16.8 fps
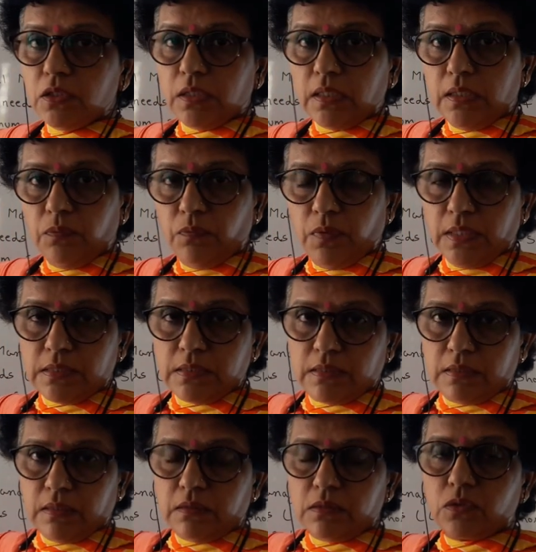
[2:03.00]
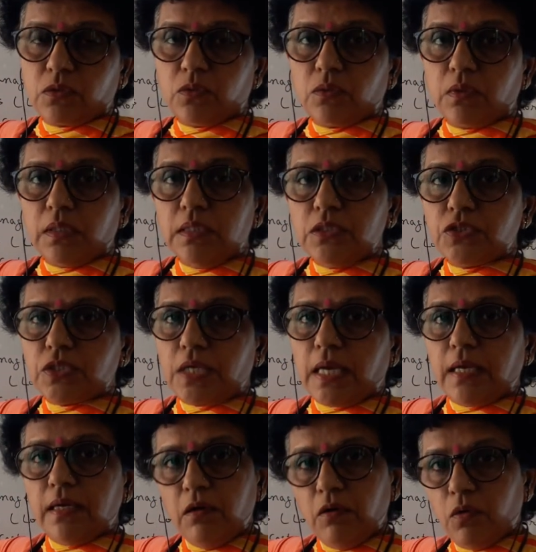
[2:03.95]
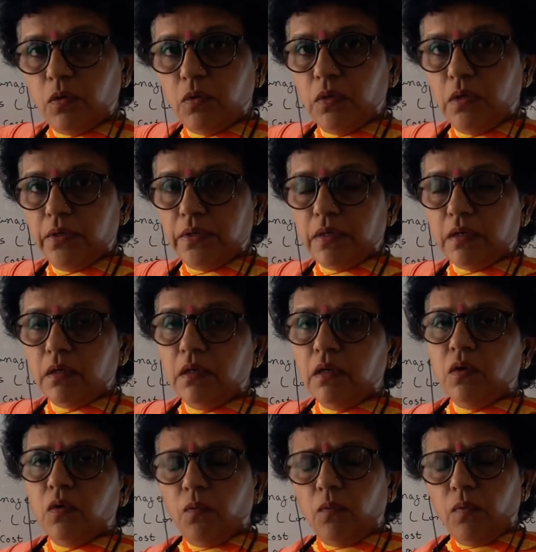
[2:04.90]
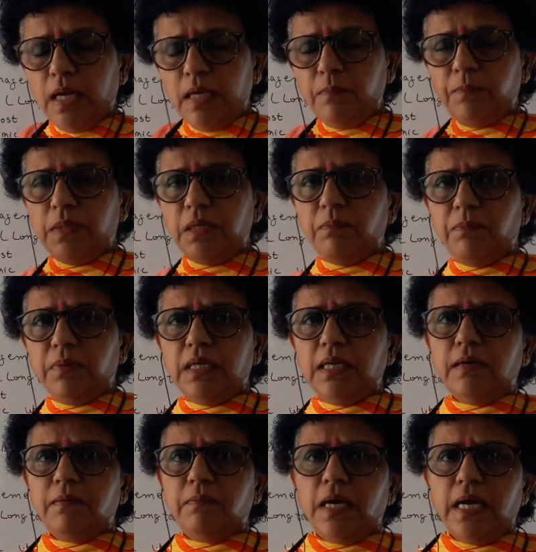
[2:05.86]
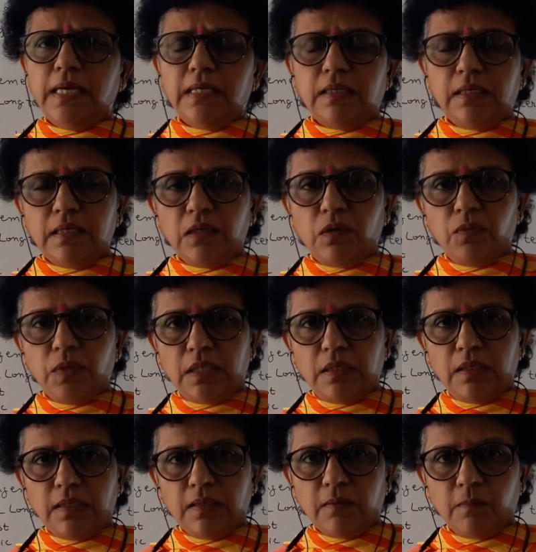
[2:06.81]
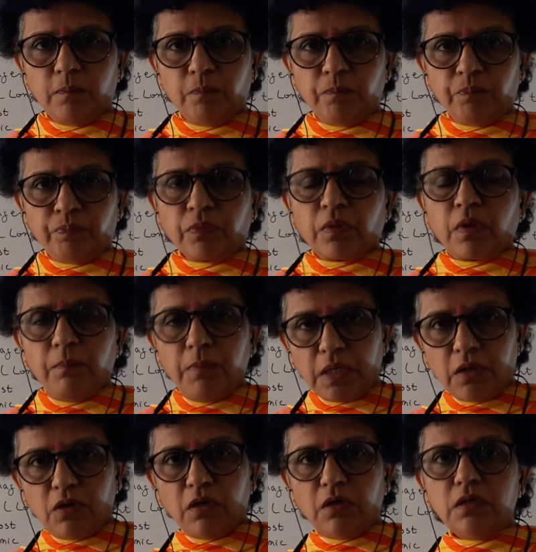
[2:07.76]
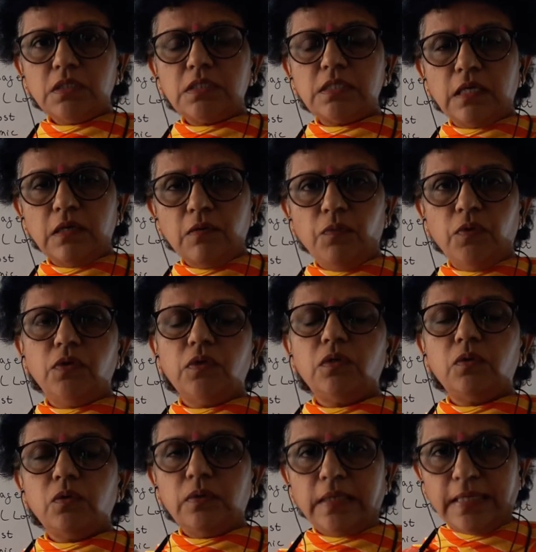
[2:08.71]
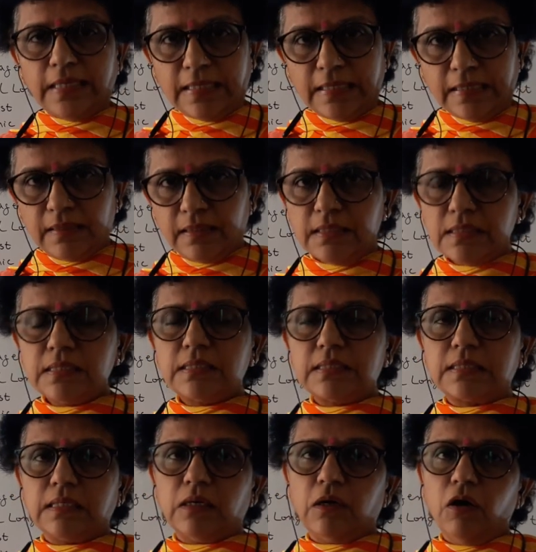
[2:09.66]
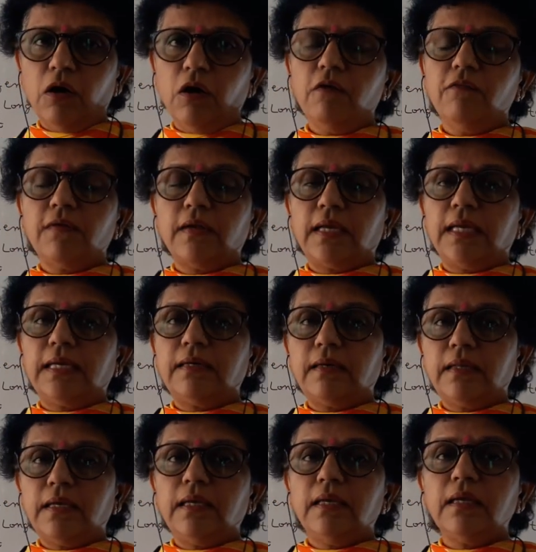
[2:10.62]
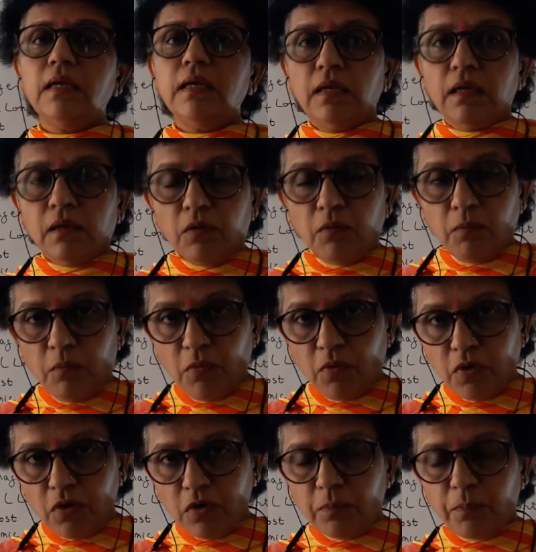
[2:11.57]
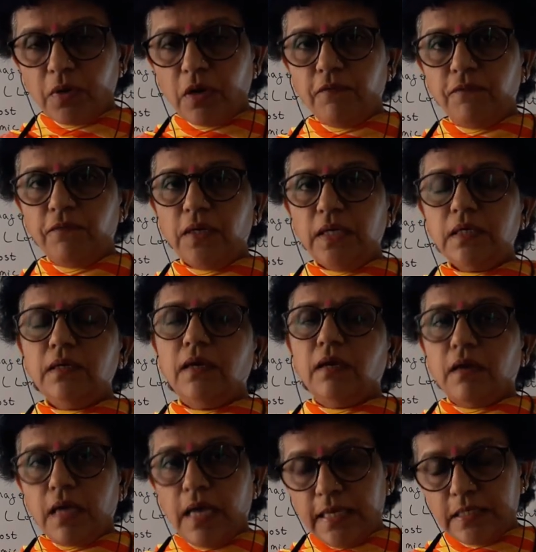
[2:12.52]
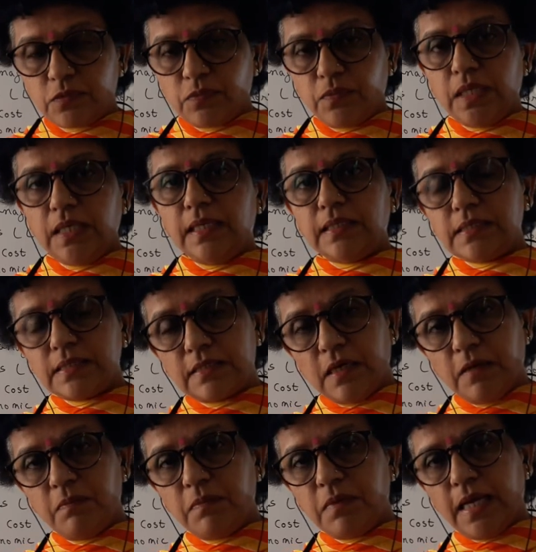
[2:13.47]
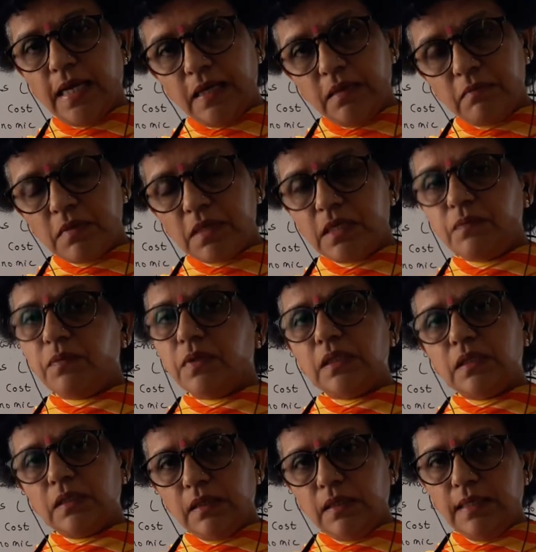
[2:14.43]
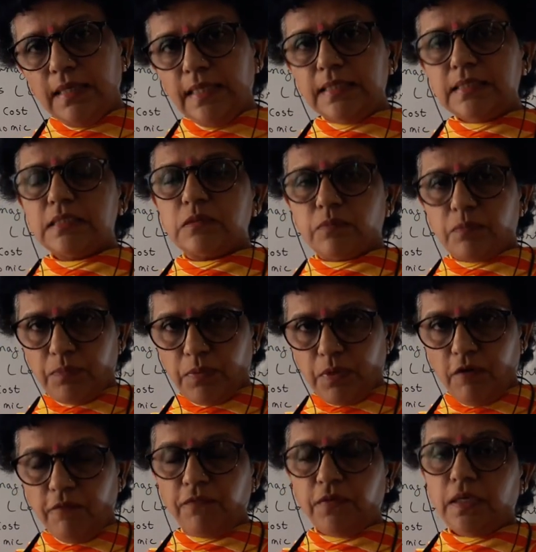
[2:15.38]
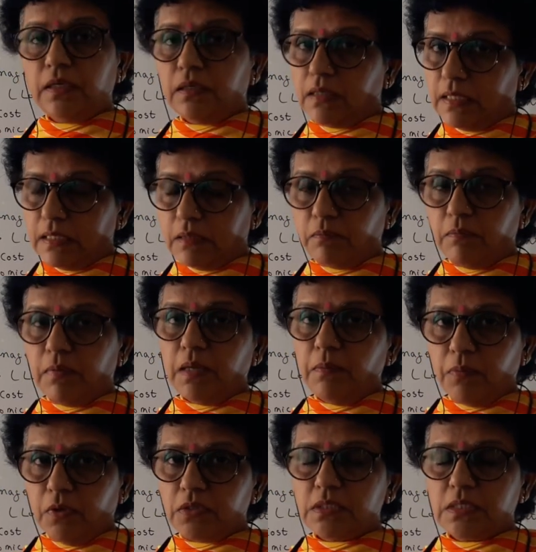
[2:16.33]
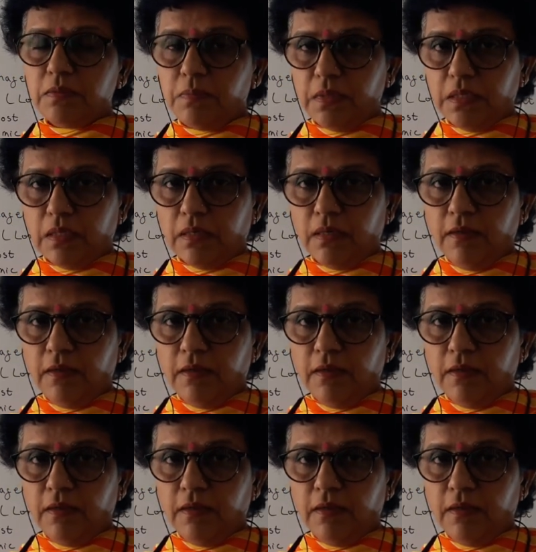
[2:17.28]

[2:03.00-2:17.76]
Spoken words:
investors, to the shareholder. Why people are buying equity? Because they want to take risk of getting more profit as well as sometime even the less profit it may possible.